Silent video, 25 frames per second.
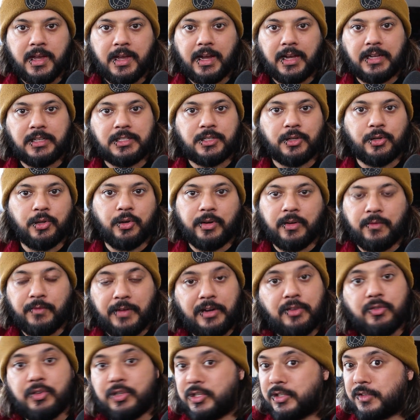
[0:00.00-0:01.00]
And so your
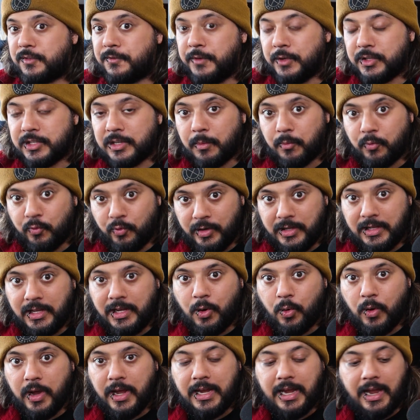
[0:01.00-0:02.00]
inventory just fills up really
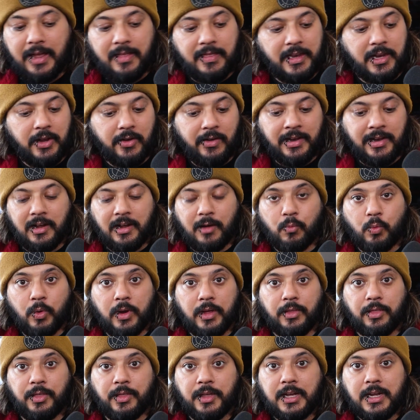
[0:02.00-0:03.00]
quick, and then you up
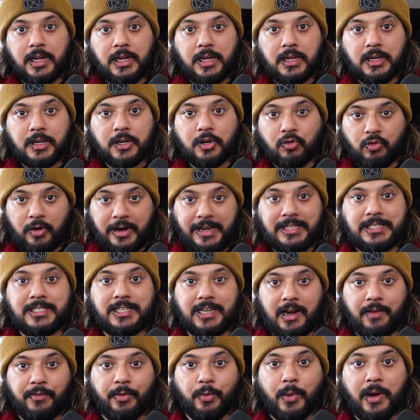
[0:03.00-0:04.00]
with crates
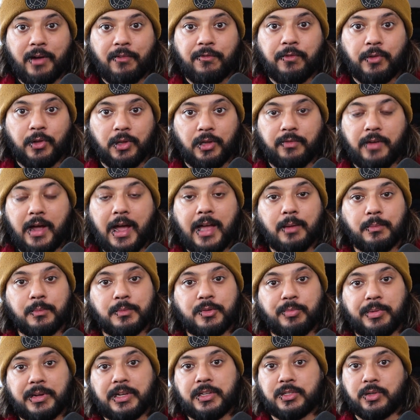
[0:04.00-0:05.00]
everywhere full of
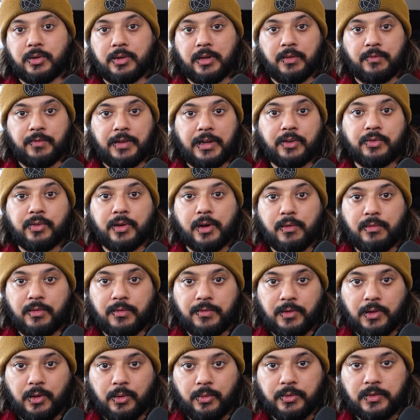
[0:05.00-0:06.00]
items because your inventory
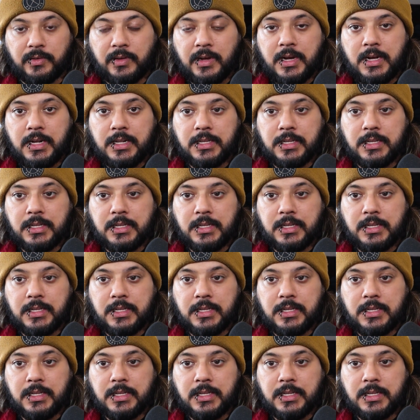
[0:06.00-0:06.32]
overflows.